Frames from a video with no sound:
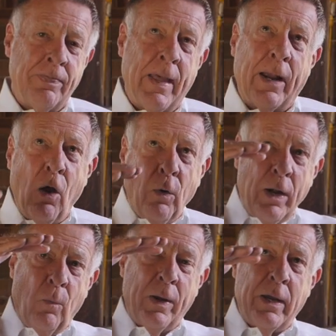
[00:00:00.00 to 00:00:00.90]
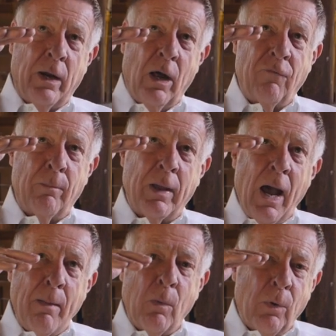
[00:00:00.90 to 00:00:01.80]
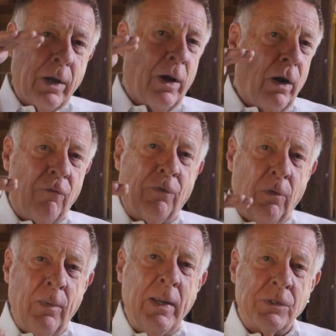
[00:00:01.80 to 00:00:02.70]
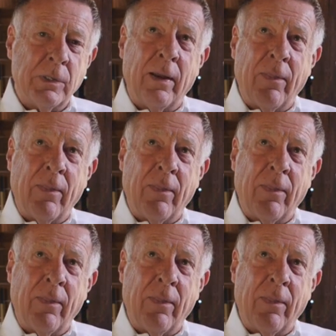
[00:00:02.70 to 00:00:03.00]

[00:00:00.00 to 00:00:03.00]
not only are we cut off from God, but we're cut off for a reason.